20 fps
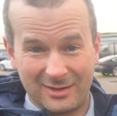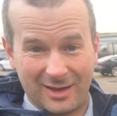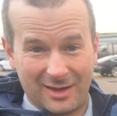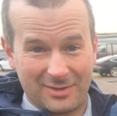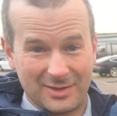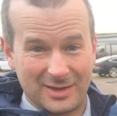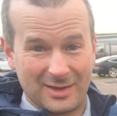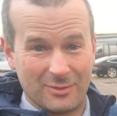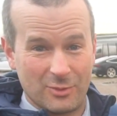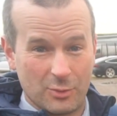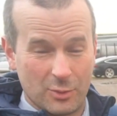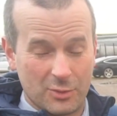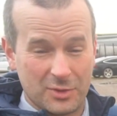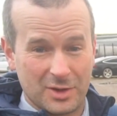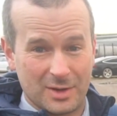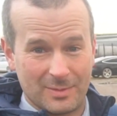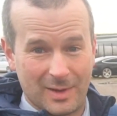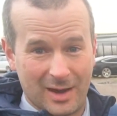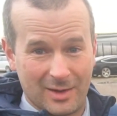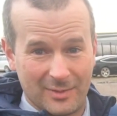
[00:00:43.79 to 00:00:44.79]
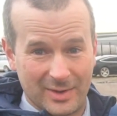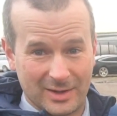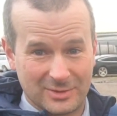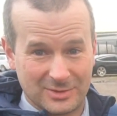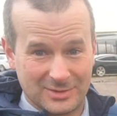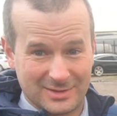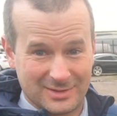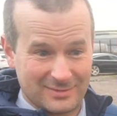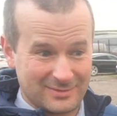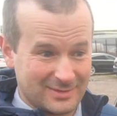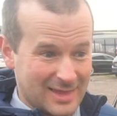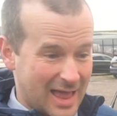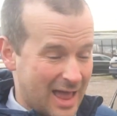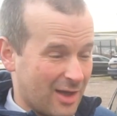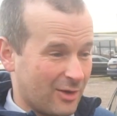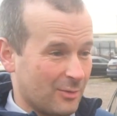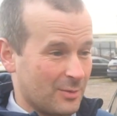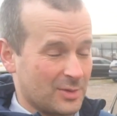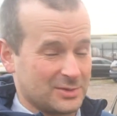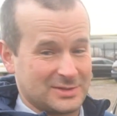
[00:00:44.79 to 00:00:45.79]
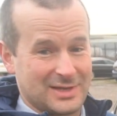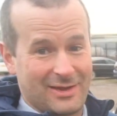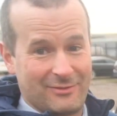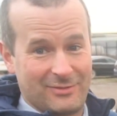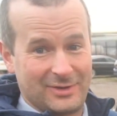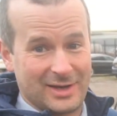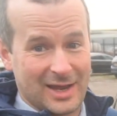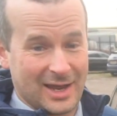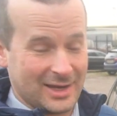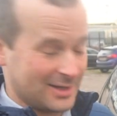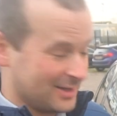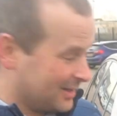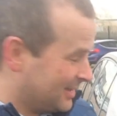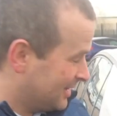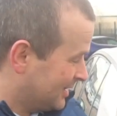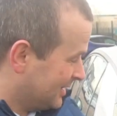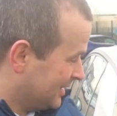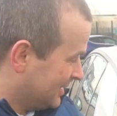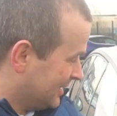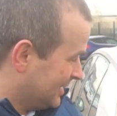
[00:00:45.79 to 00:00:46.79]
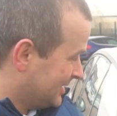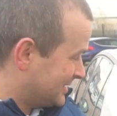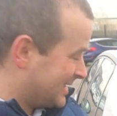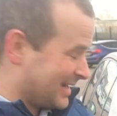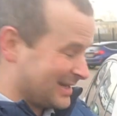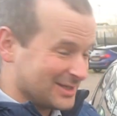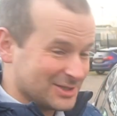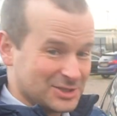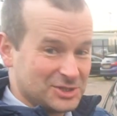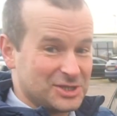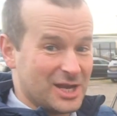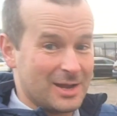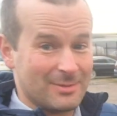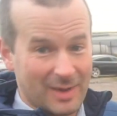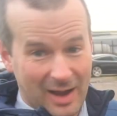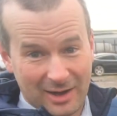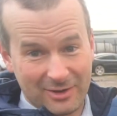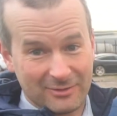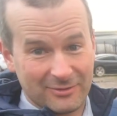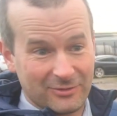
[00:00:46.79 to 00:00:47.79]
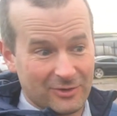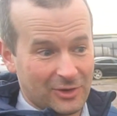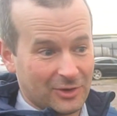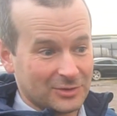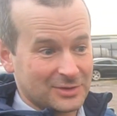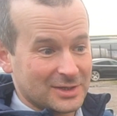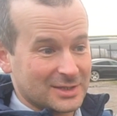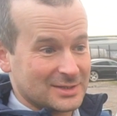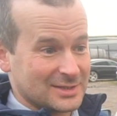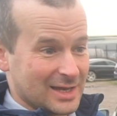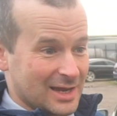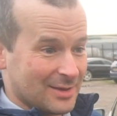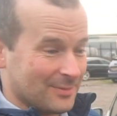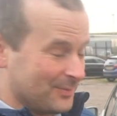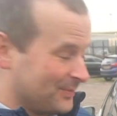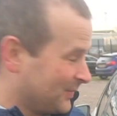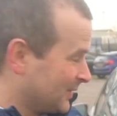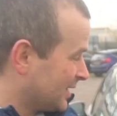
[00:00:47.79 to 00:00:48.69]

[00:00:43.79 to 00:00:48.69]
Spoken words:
I think they were worried about me because I was there almost every day taking shit back and forth to the tip.